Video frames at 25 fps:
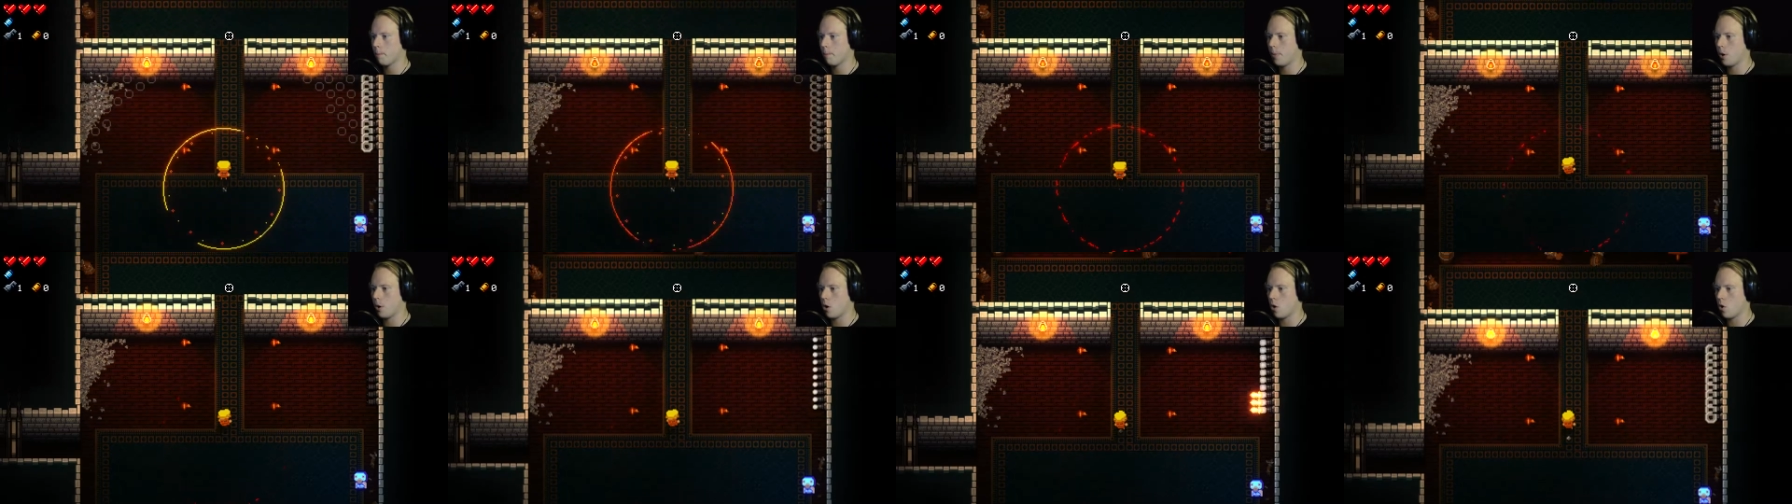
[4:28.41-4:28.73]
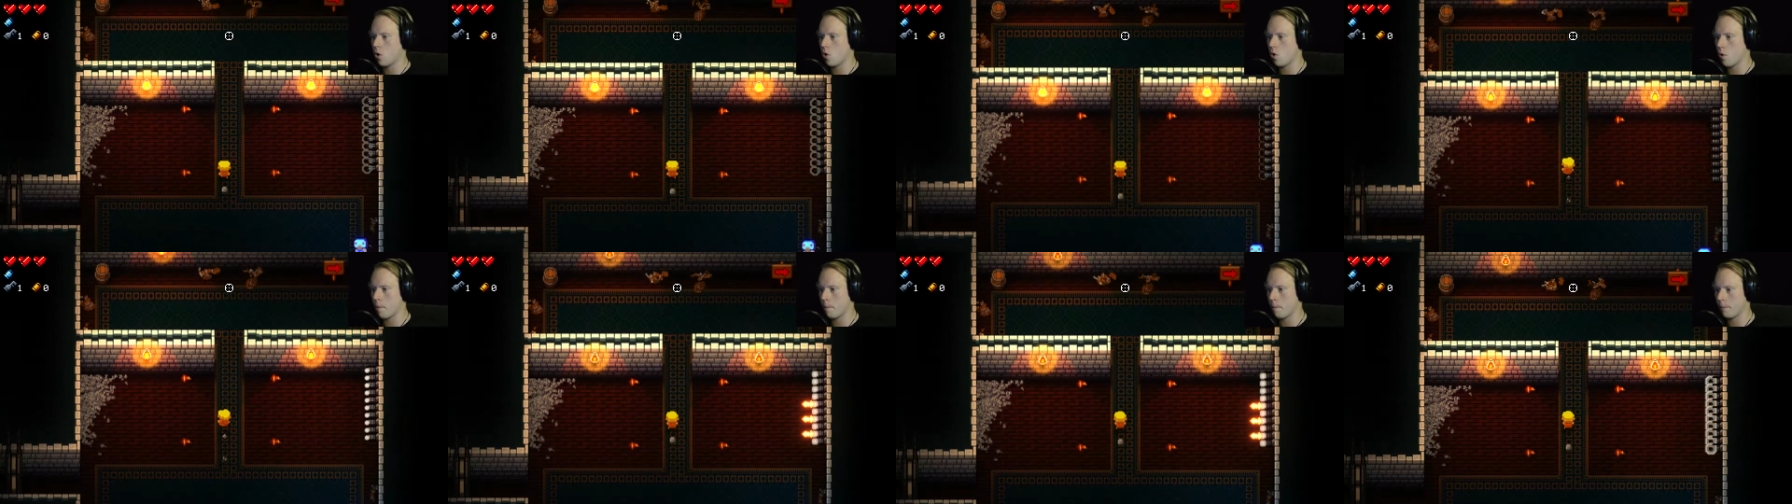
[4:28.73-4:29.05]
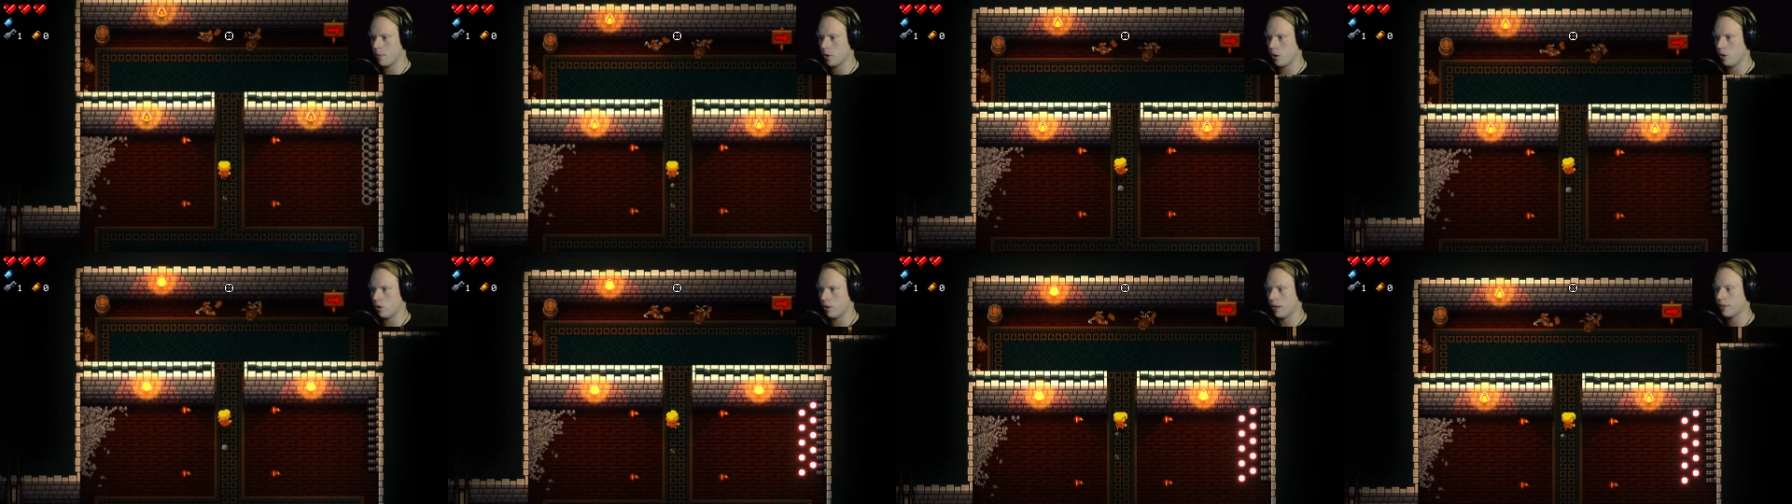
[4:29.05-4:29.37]
Woo!
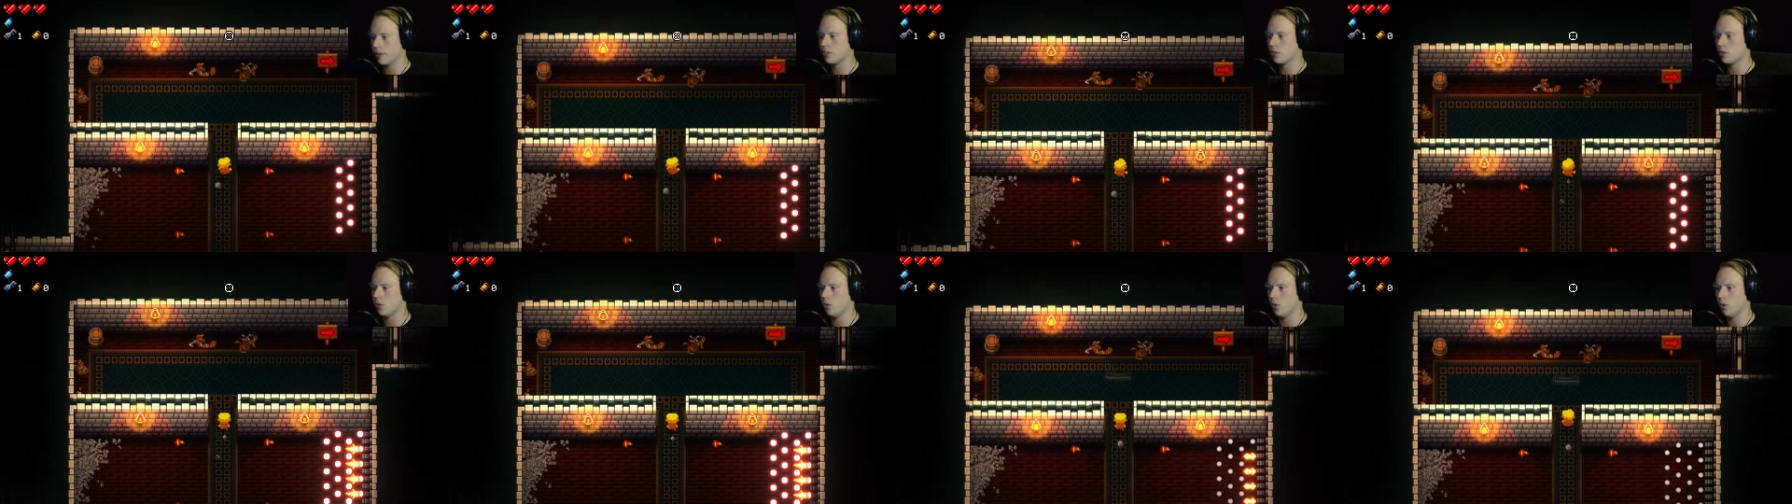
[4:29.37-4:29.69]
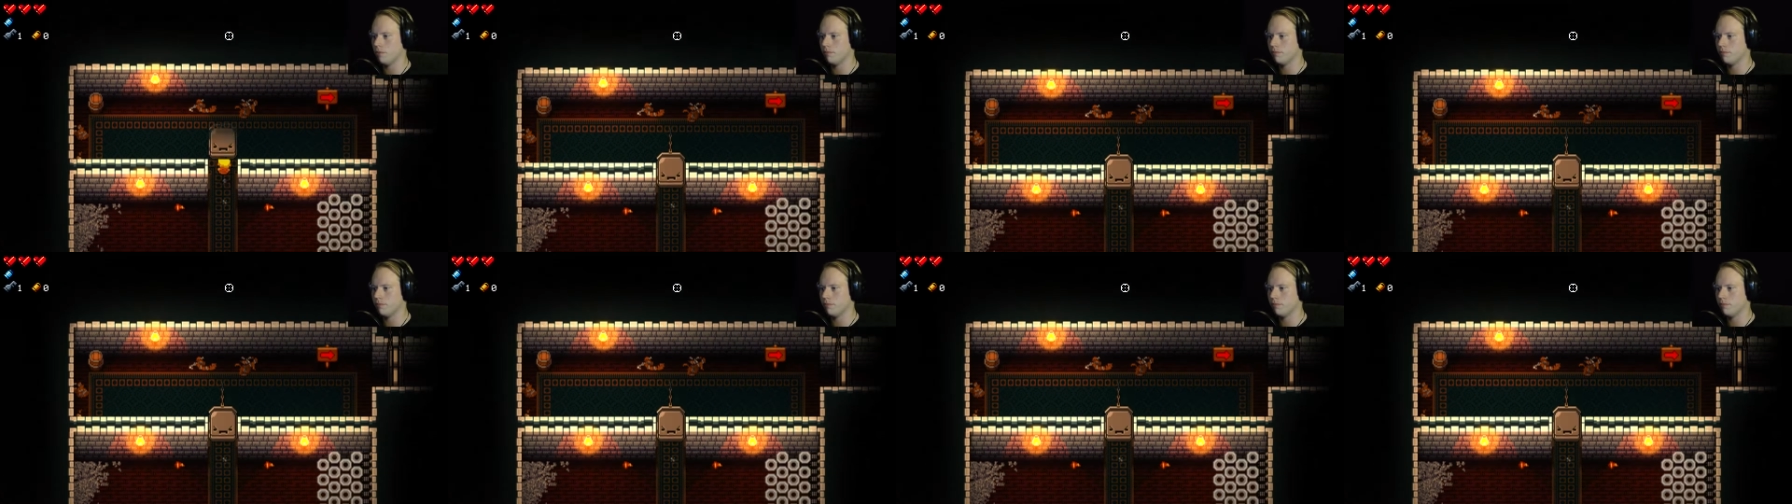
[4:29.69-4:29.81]
Oh, that's cool.